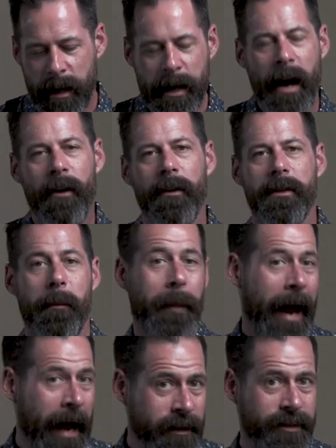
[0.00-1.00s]
Now, the
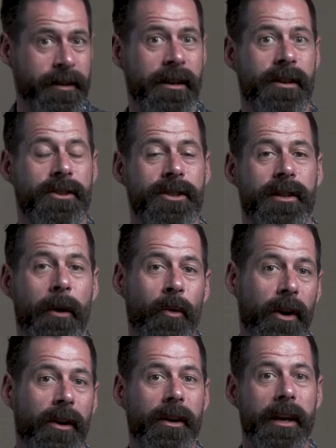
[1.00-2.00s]
passage that
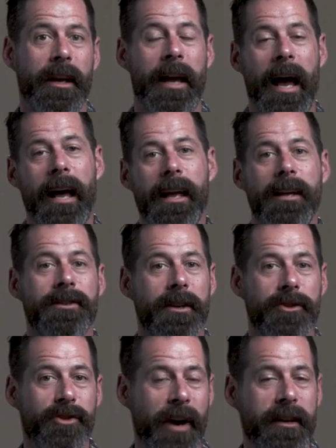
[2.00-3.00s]
we're looking at is
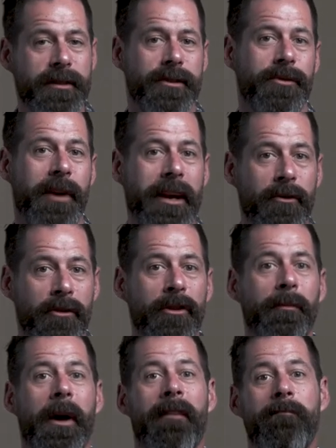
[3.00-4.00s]
addressed to a
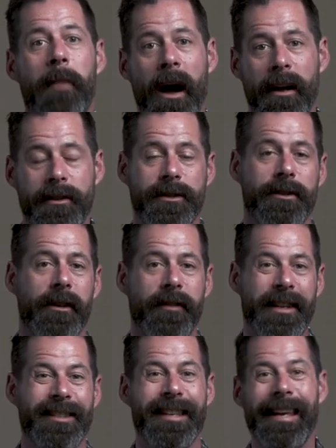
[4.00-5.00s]
group of
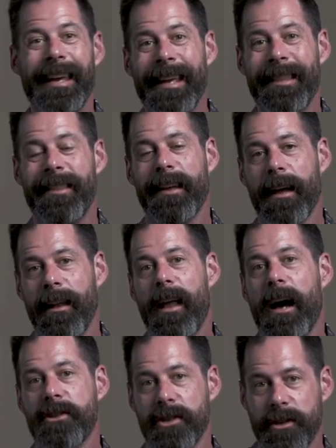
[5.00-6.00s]
bondservants in the
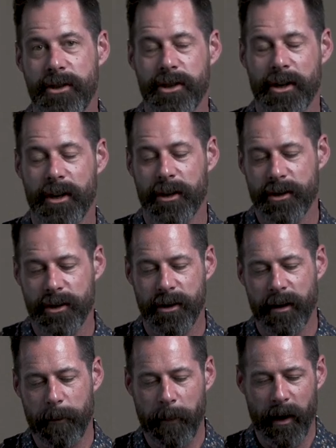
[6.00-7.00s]
Colossian church
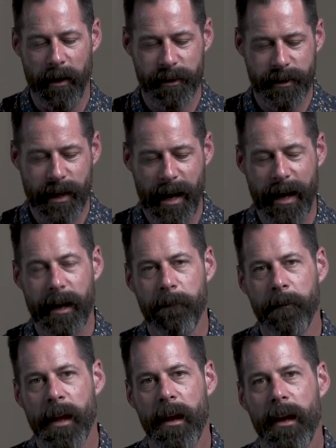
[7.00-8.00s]
during Paul's day.
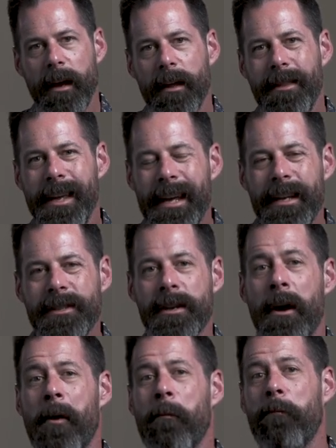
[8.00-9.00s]
These
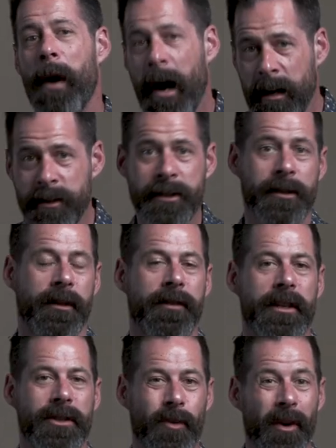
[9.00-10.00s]

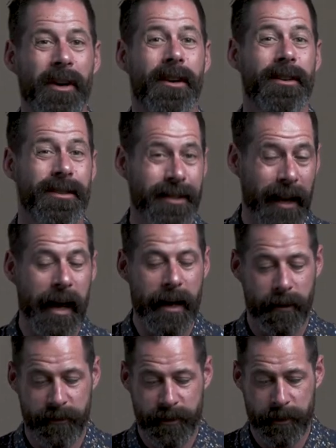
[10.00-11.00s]
bondservants were
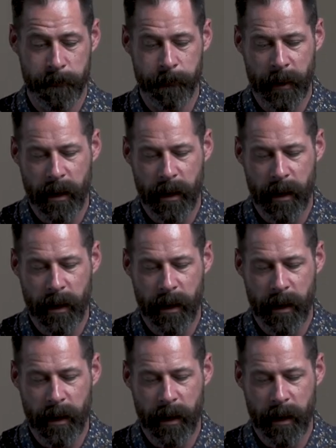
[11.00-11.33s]
slaves.